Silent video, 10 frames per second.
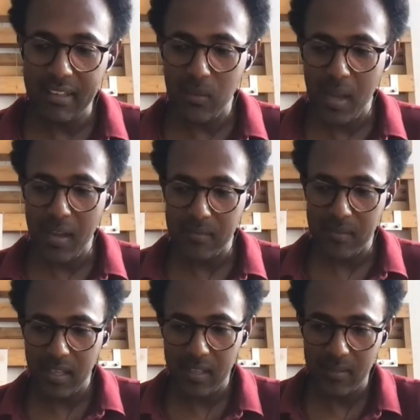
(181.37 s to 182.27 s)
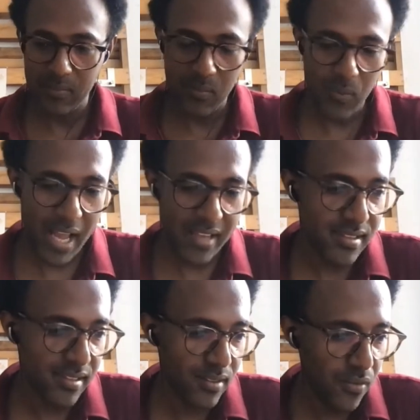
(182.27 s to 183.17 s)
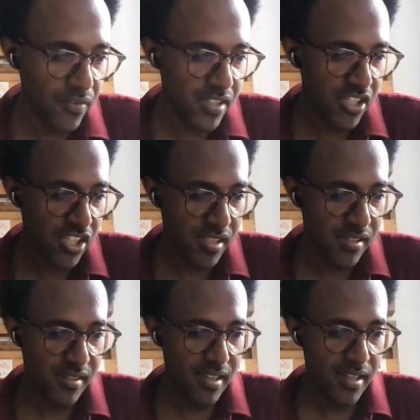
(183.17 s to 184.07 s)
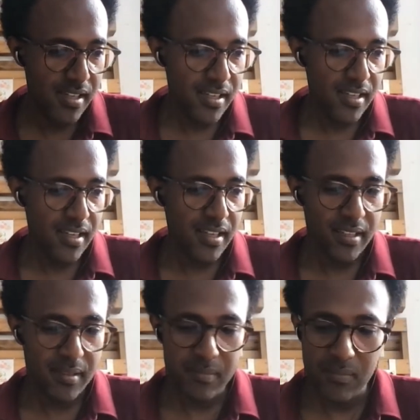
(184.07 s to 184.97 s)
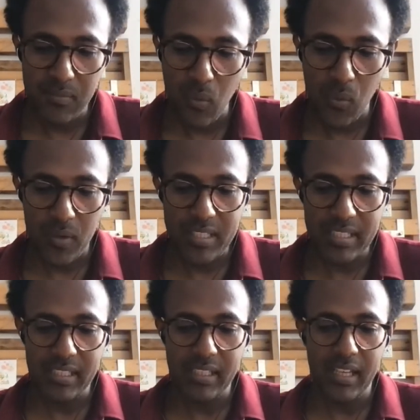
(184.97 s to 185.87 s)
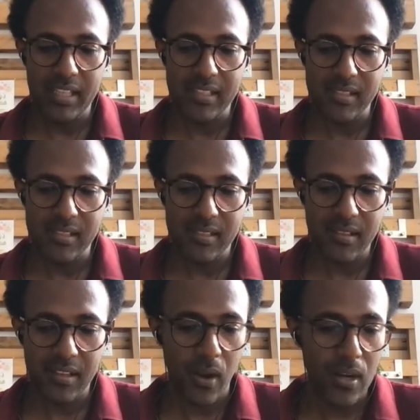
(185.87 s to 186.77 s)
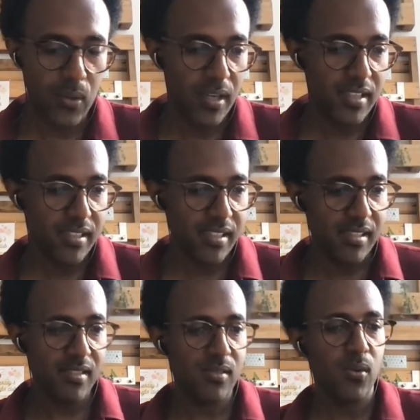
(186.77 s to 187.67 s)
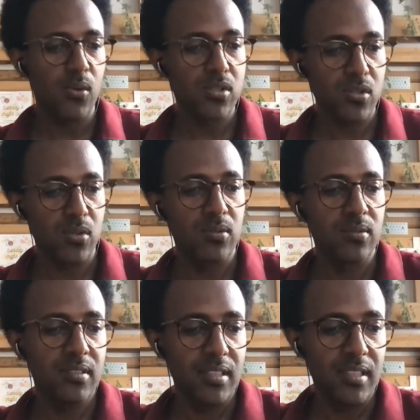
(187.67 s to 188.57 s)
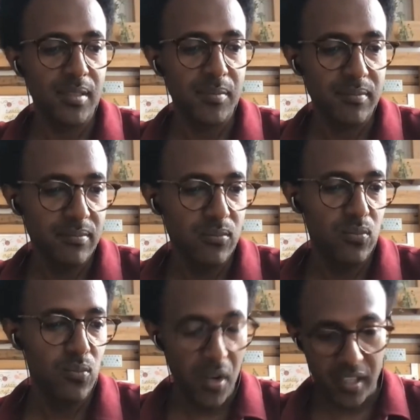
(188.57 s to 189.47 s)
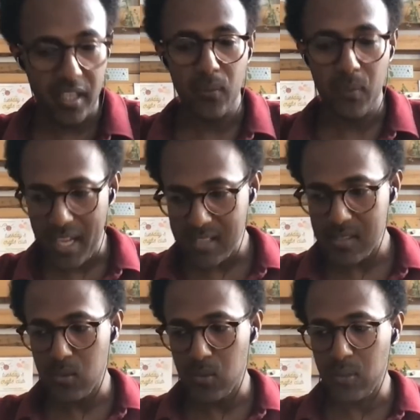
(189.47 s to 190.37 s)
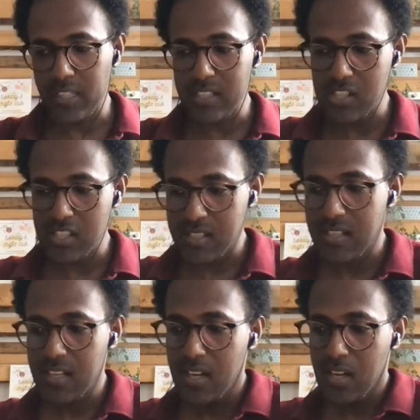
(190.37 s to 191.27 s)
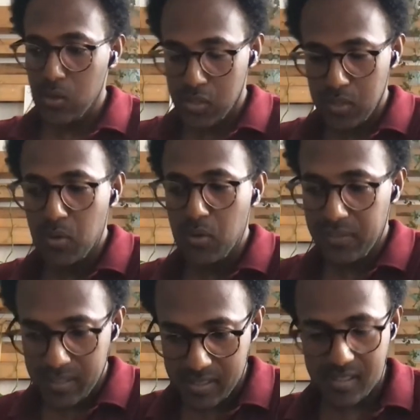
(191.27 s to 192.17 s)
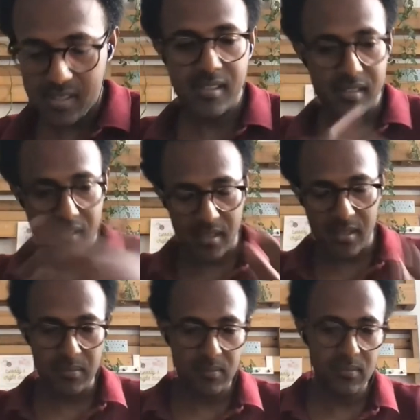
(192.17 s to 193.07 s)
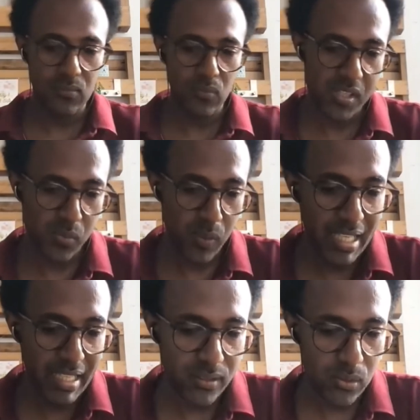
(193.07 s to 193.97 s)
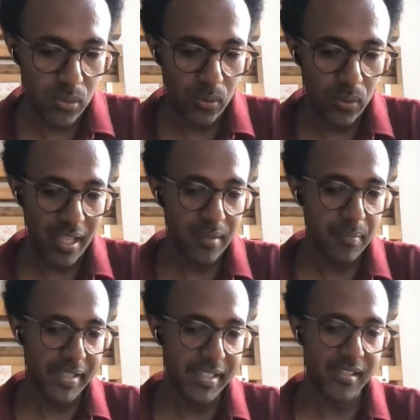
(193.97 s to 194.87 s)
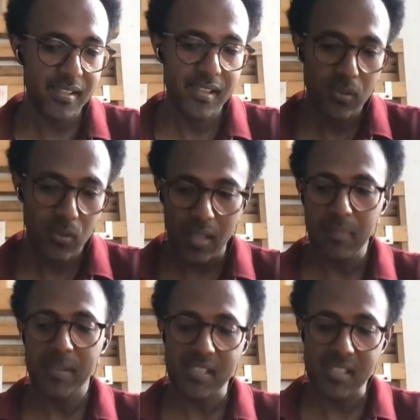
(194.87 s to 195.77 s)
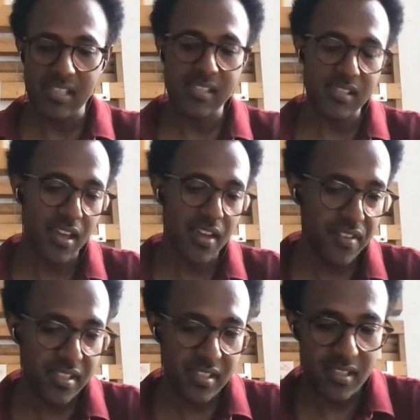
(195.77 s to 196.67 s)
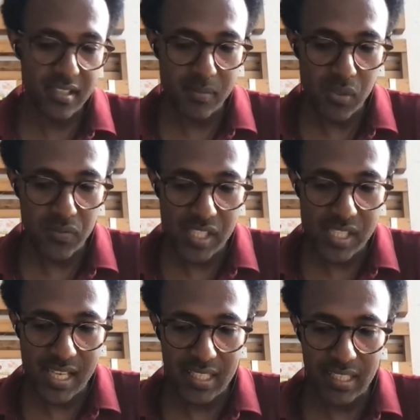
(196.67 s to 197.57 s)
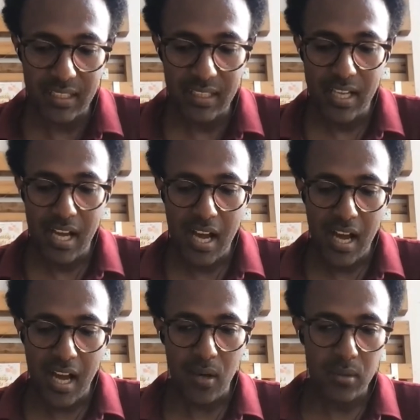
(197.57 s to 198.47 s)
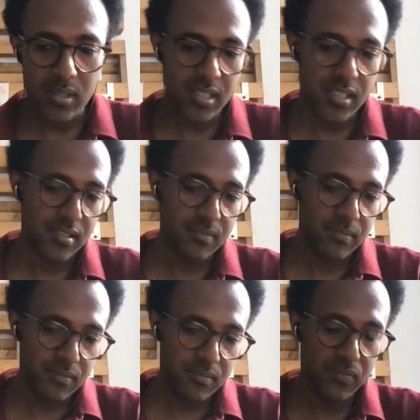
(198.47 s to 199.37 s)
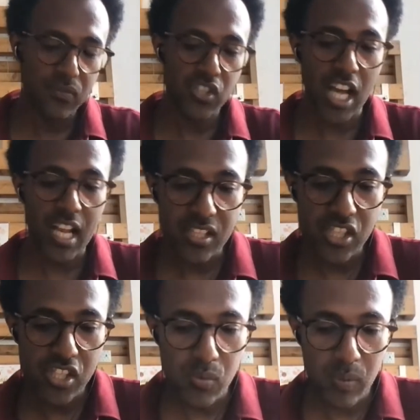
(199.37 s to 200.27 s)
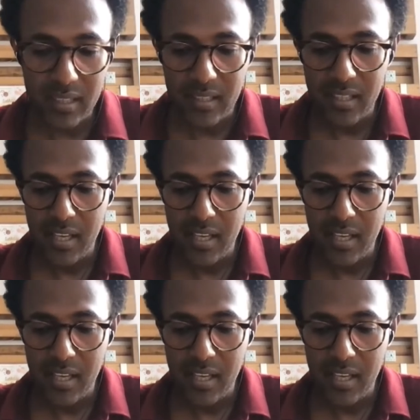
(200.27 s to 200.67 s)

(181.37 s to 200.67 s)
think we have we had conversation um, already and you know Algorand is also um, working with us, not only because Cosimo first um, was willing to help us to help us in this effort in terms of designing our challenge as well.